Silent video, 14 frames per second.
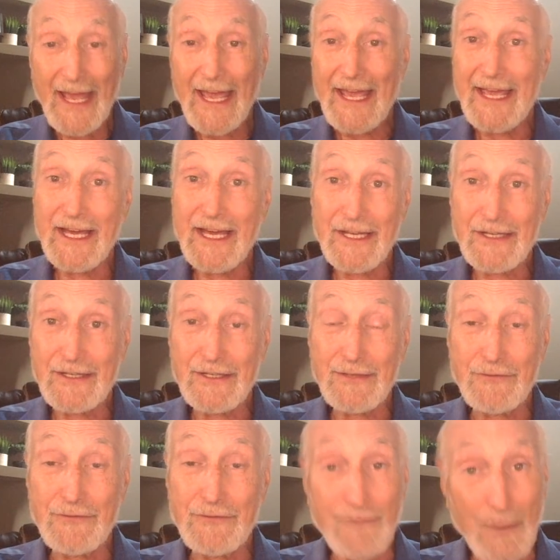And
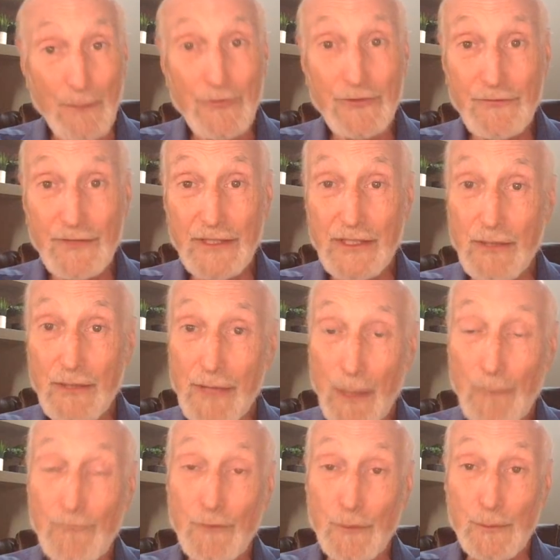if you found this video
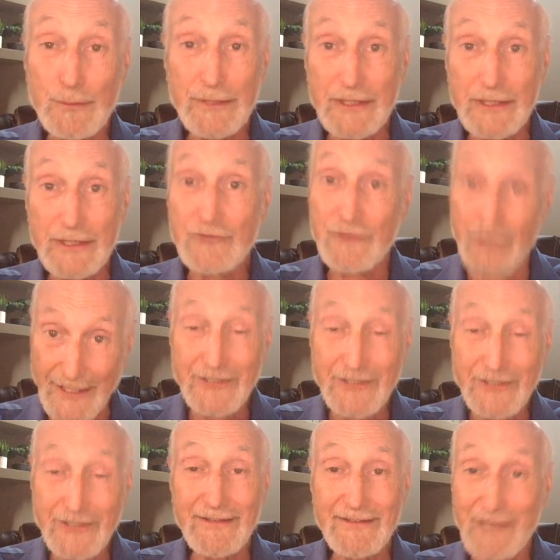helpful, please like
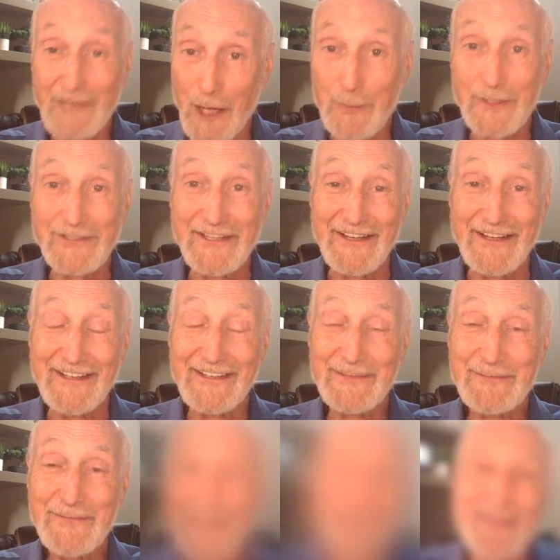it and comment on
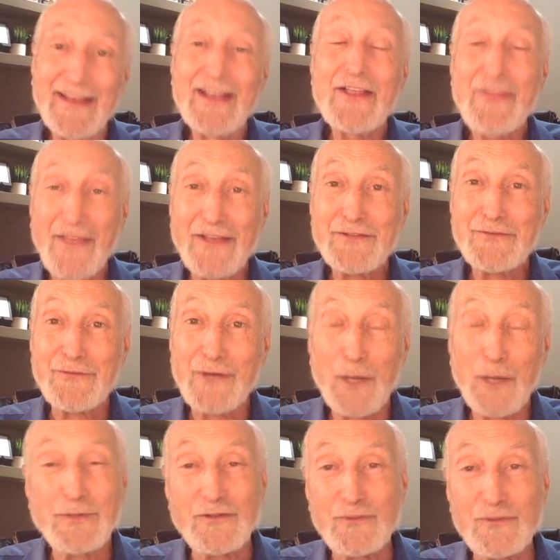it. Thanks for
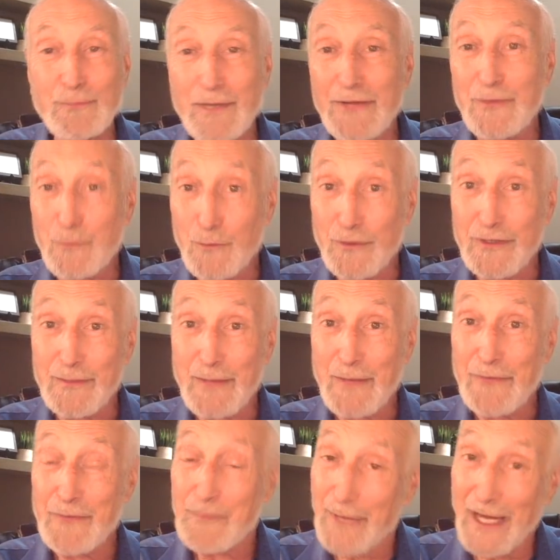helping to spread the word
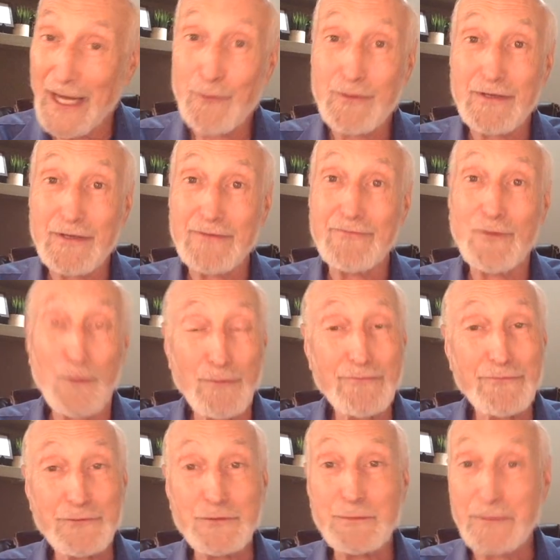about the power of whole
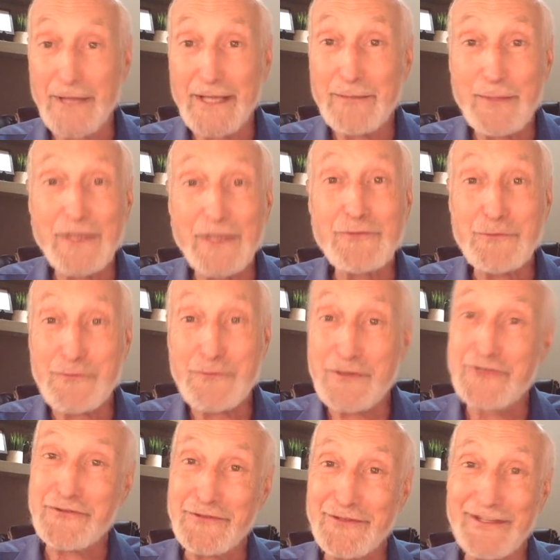food plant-based
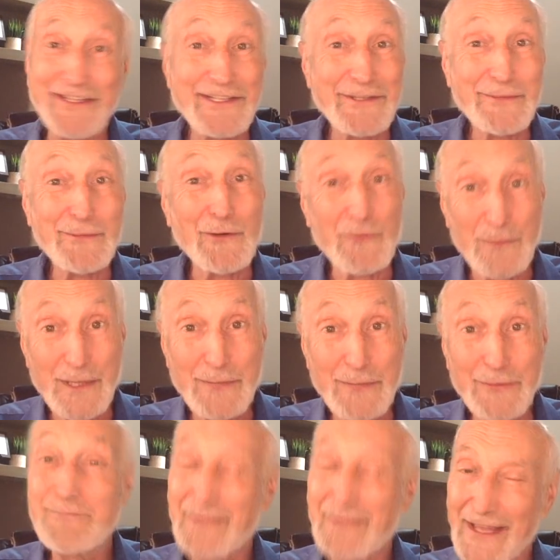nutrition to heal both
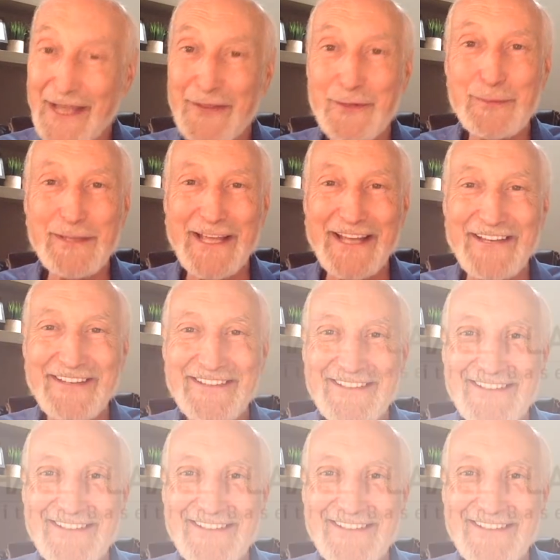people and the planet.